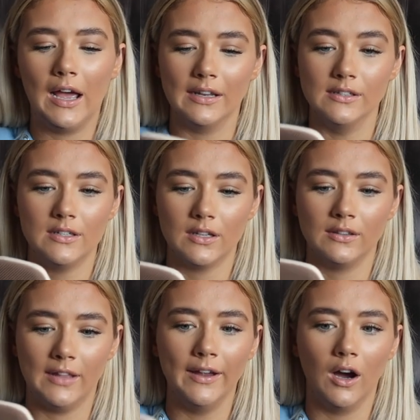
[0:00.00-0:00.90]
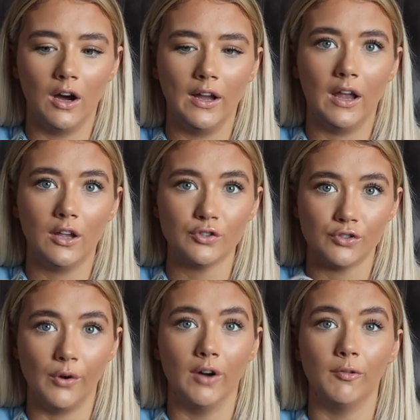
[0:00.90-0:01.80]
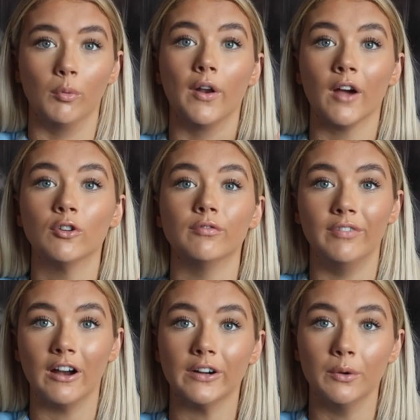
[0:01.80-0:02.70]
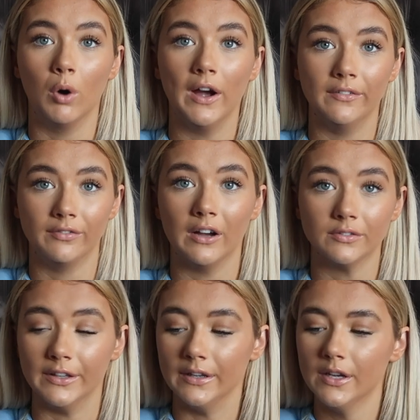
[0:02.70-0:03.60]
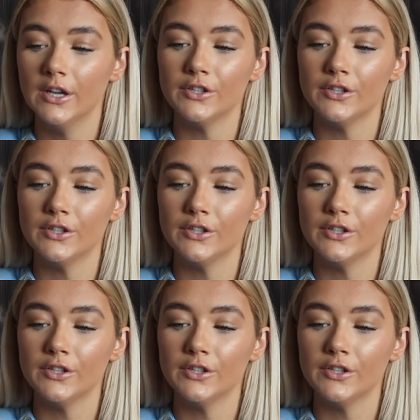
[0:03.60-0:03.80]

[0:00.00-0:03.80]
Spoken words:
and they are so comfortable, and I've got very wide fat feet,